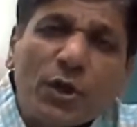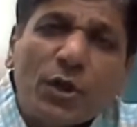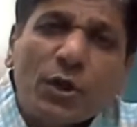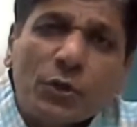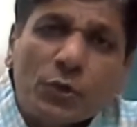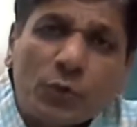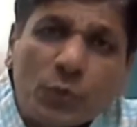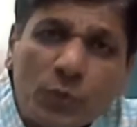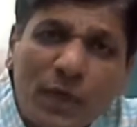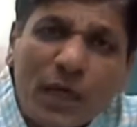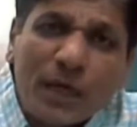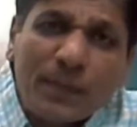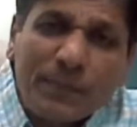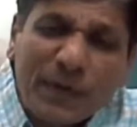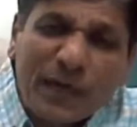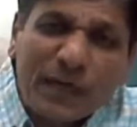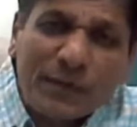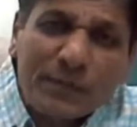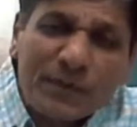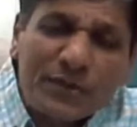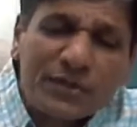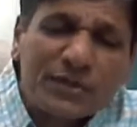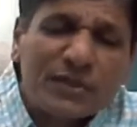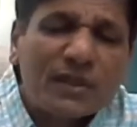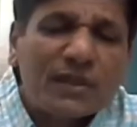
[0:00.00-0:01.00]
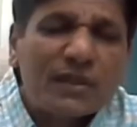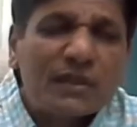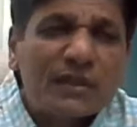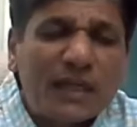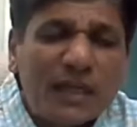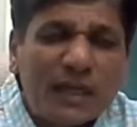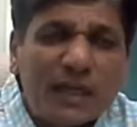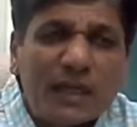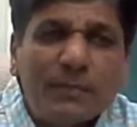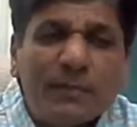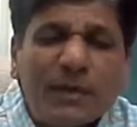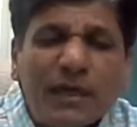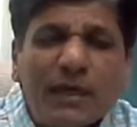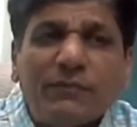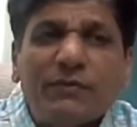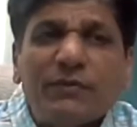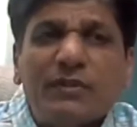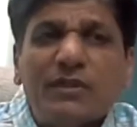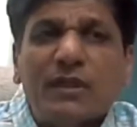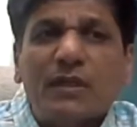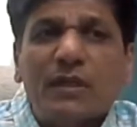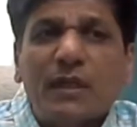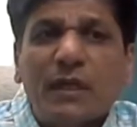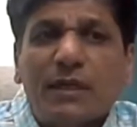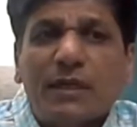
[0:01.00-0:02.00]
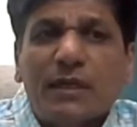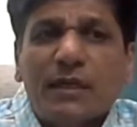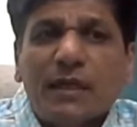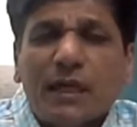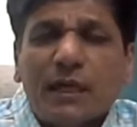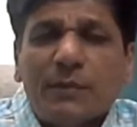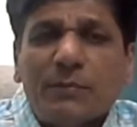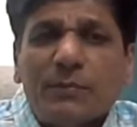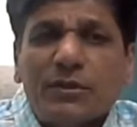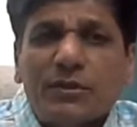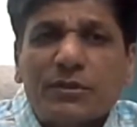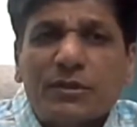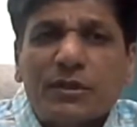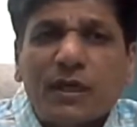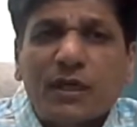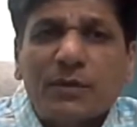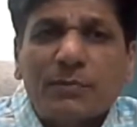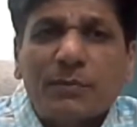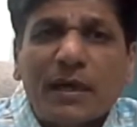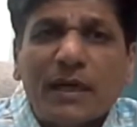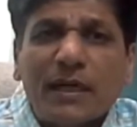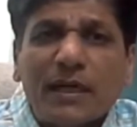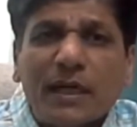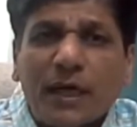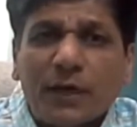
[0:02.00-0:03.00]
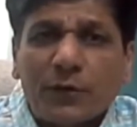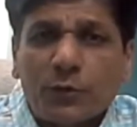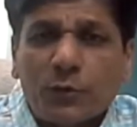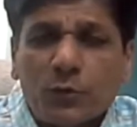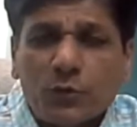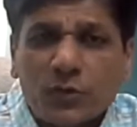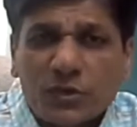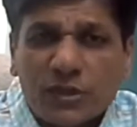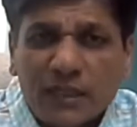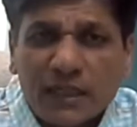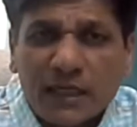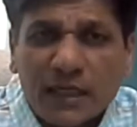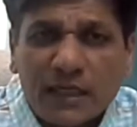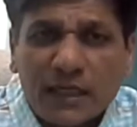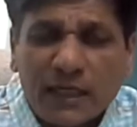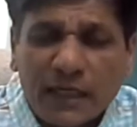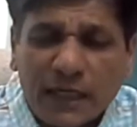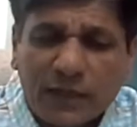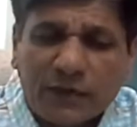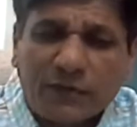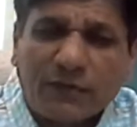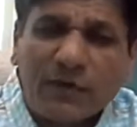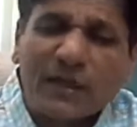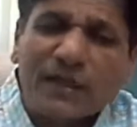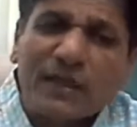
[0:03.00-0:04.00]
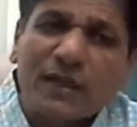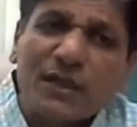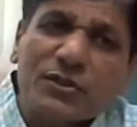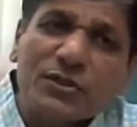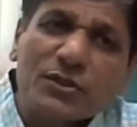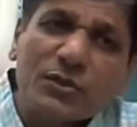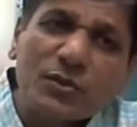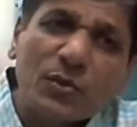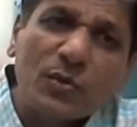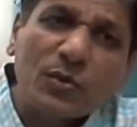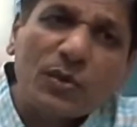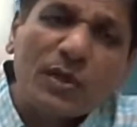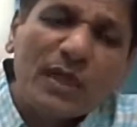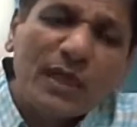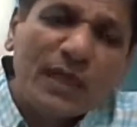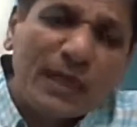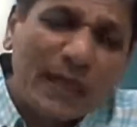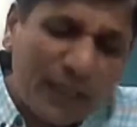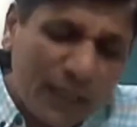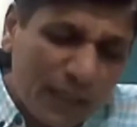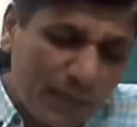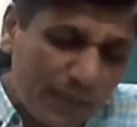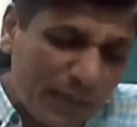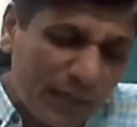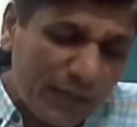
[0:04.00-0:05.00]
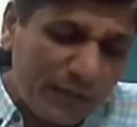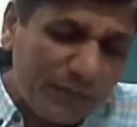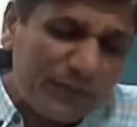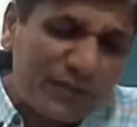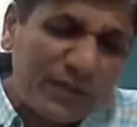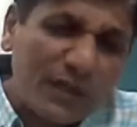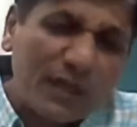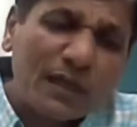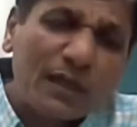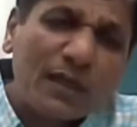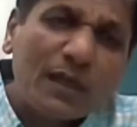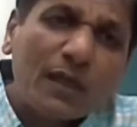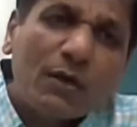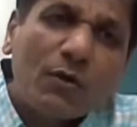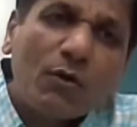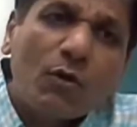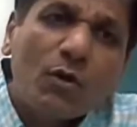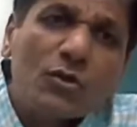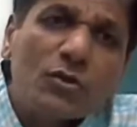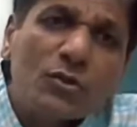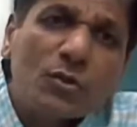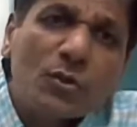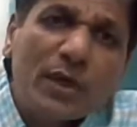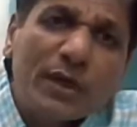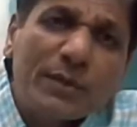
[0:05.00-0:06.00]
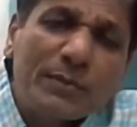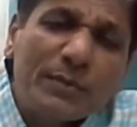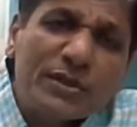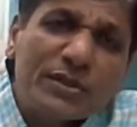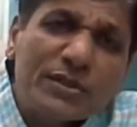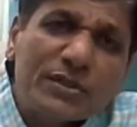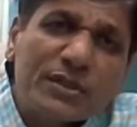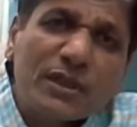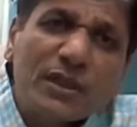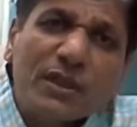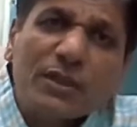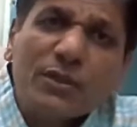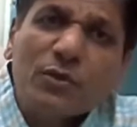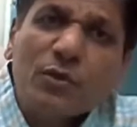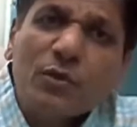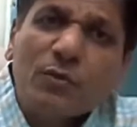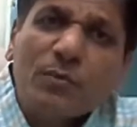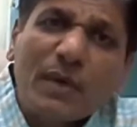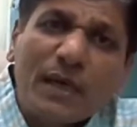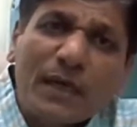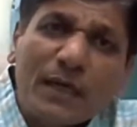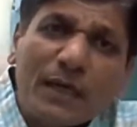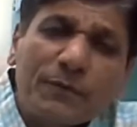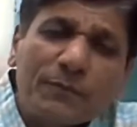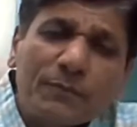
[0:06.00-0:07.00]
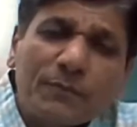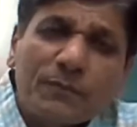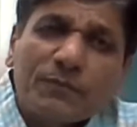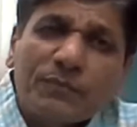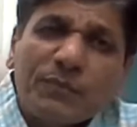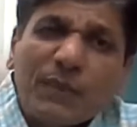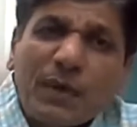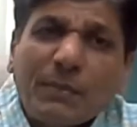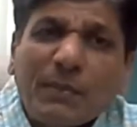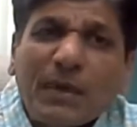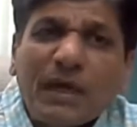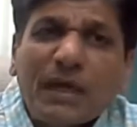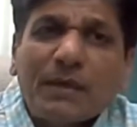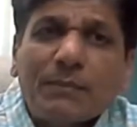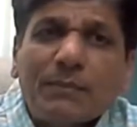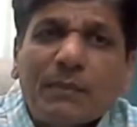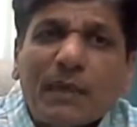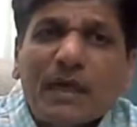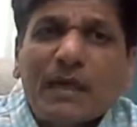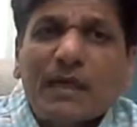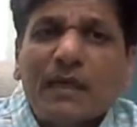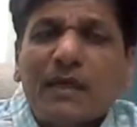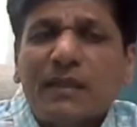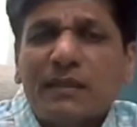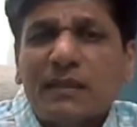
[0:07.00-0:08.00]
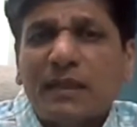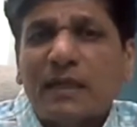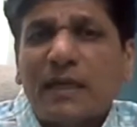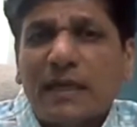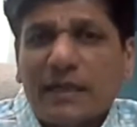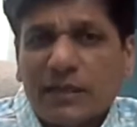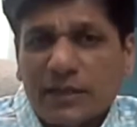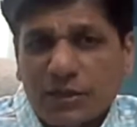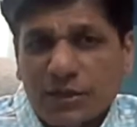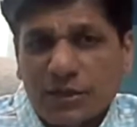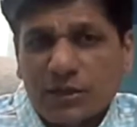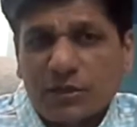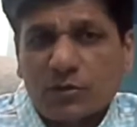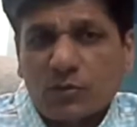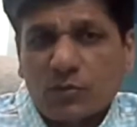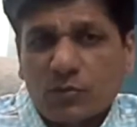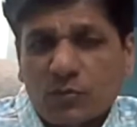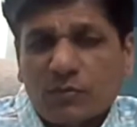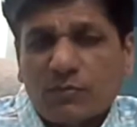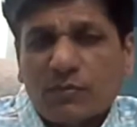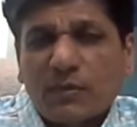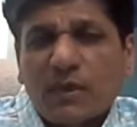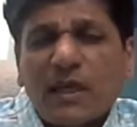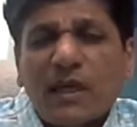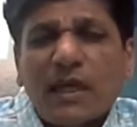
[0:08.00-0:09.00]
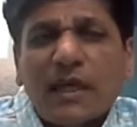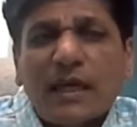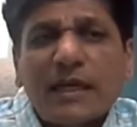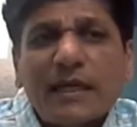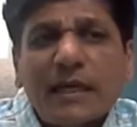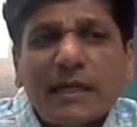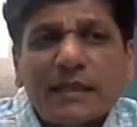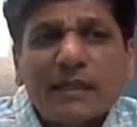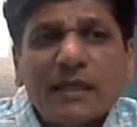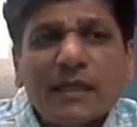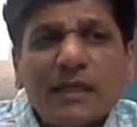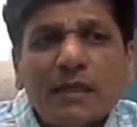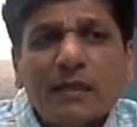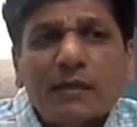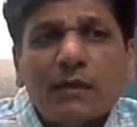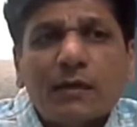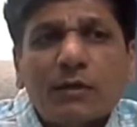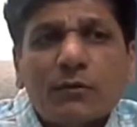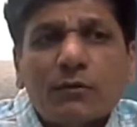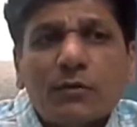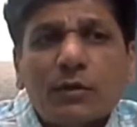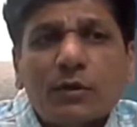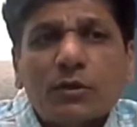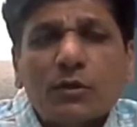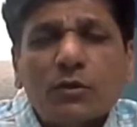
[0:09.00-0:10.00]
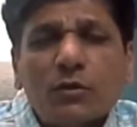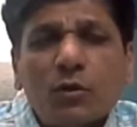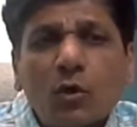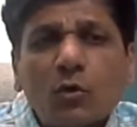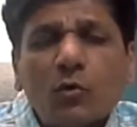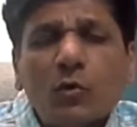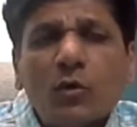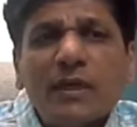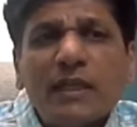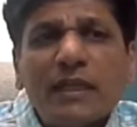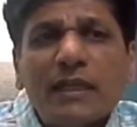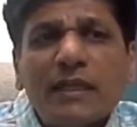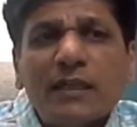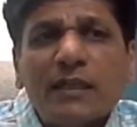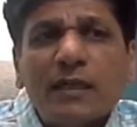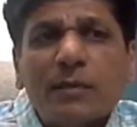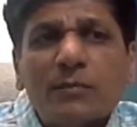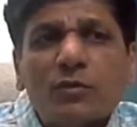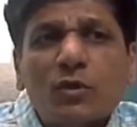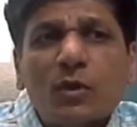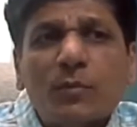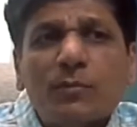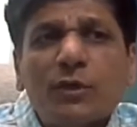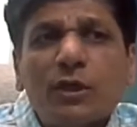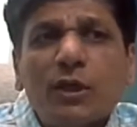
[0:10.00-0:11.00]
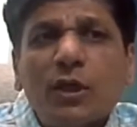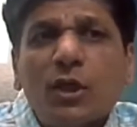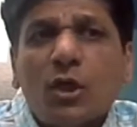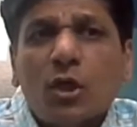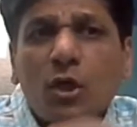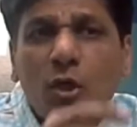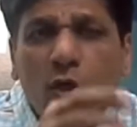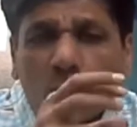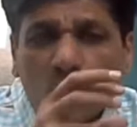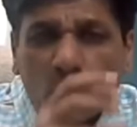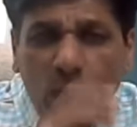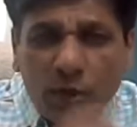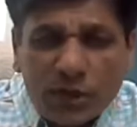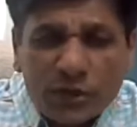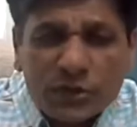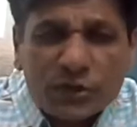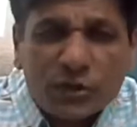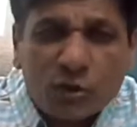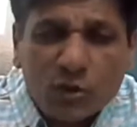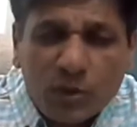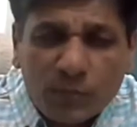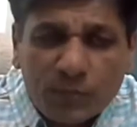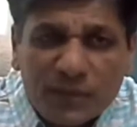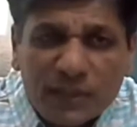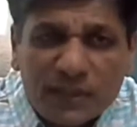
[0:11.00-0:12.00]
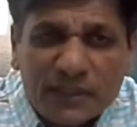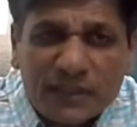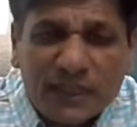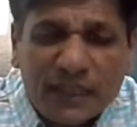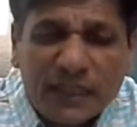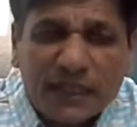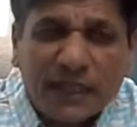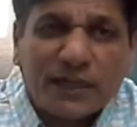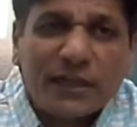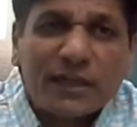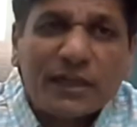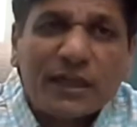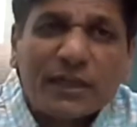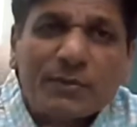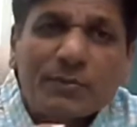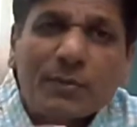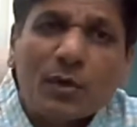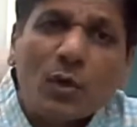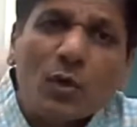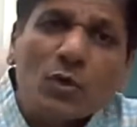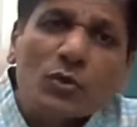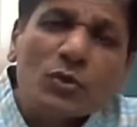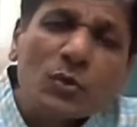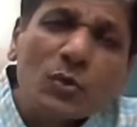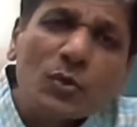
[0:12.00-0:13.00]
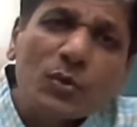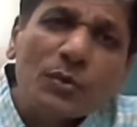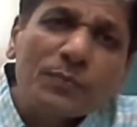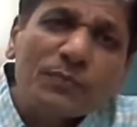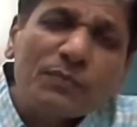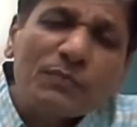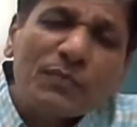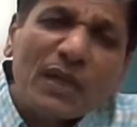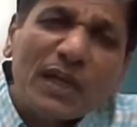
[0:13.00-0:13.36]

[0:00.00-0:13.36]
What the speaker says: UNEP administered, agreement which are administered by IUCN headquarters. Agreement which are also administered by other entities. And I think not only in terms of the location of these secretariats, but also